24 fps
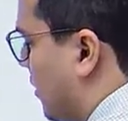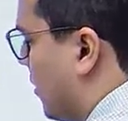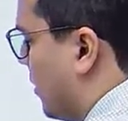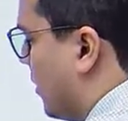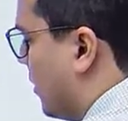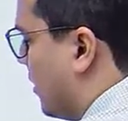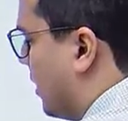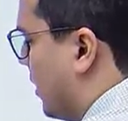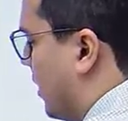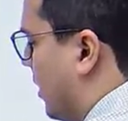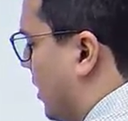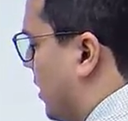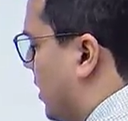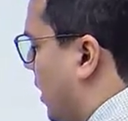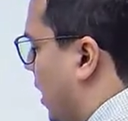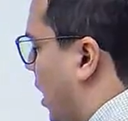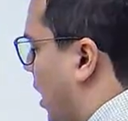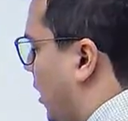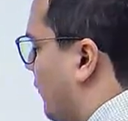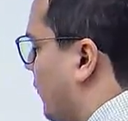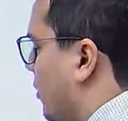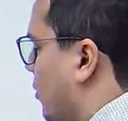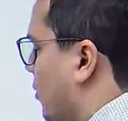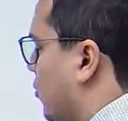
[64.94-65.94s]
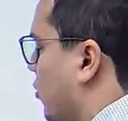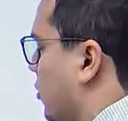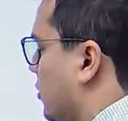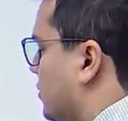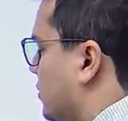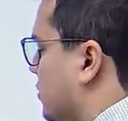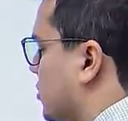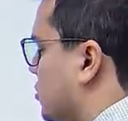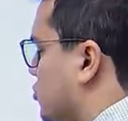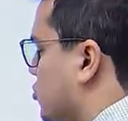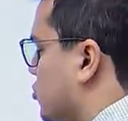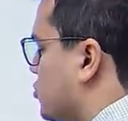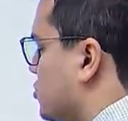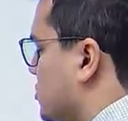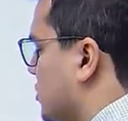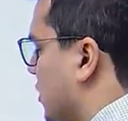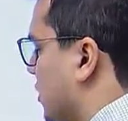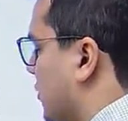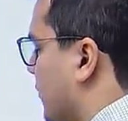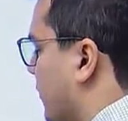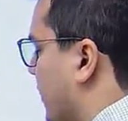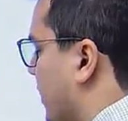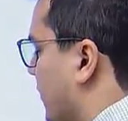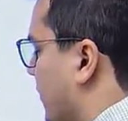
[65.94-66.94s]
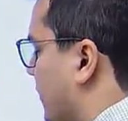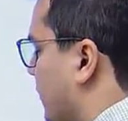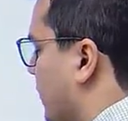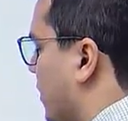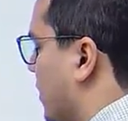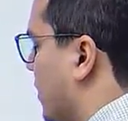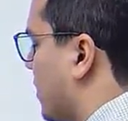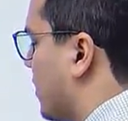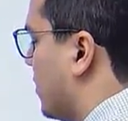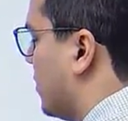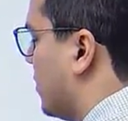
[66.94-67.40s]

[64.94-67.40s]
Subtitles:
in our constitutional framework.